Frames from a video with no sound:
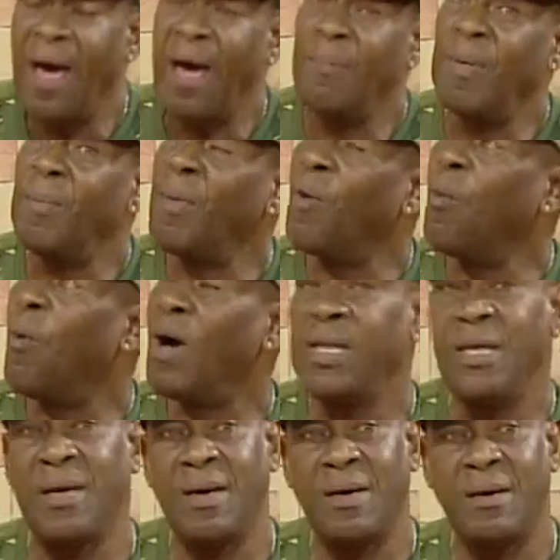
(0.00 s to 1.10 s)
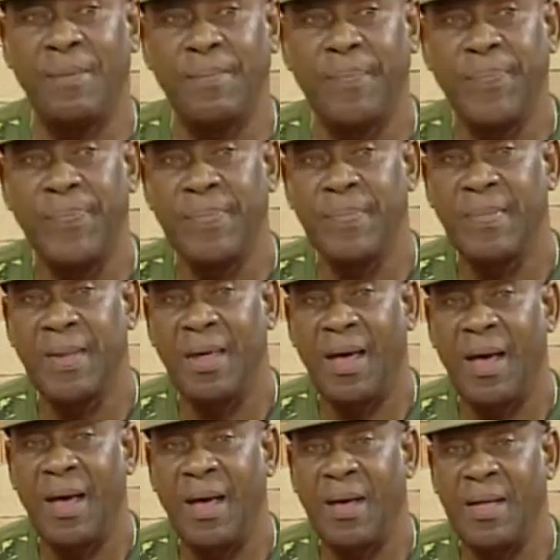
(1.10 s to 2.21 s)
I remember one year,
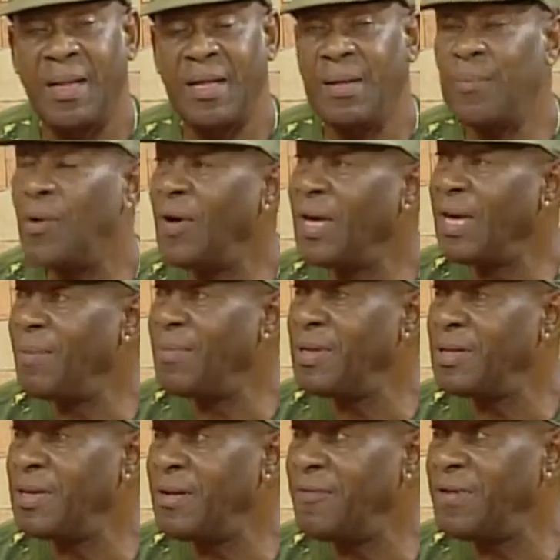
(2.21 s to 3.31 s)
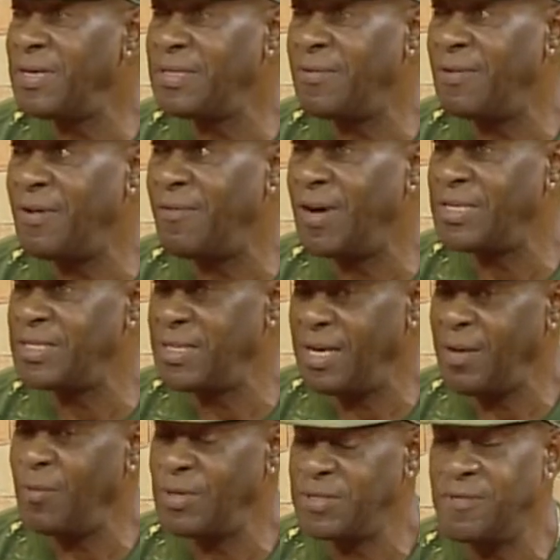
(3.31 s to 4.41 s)
a little boy came into the Festival of Arts.
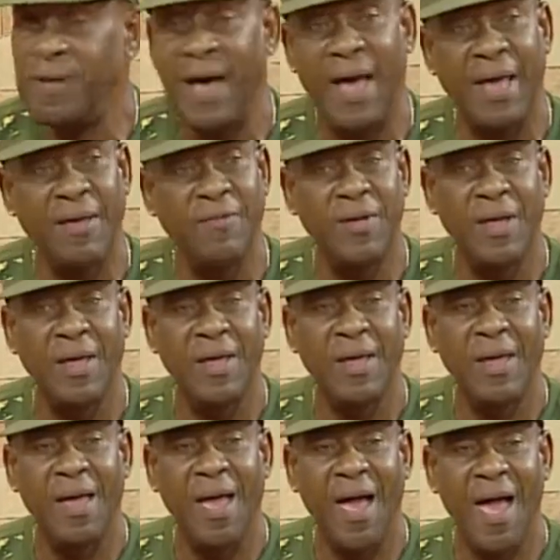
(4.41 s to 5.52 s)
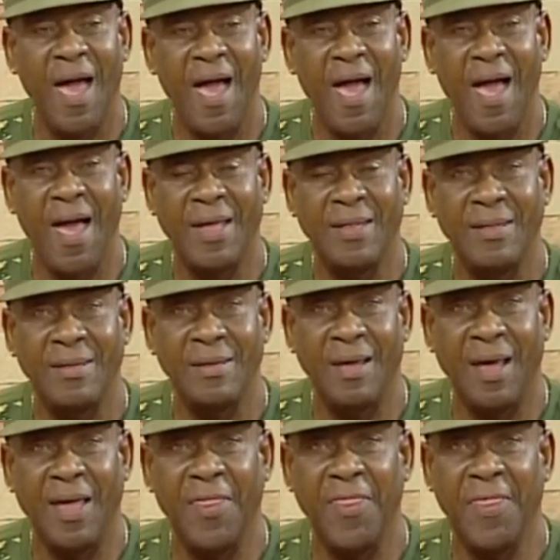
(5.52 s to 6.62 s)
He was five, and
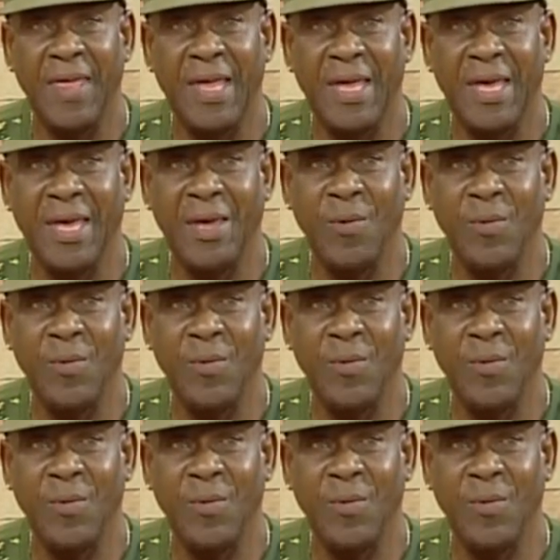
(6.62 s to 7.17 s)
I think he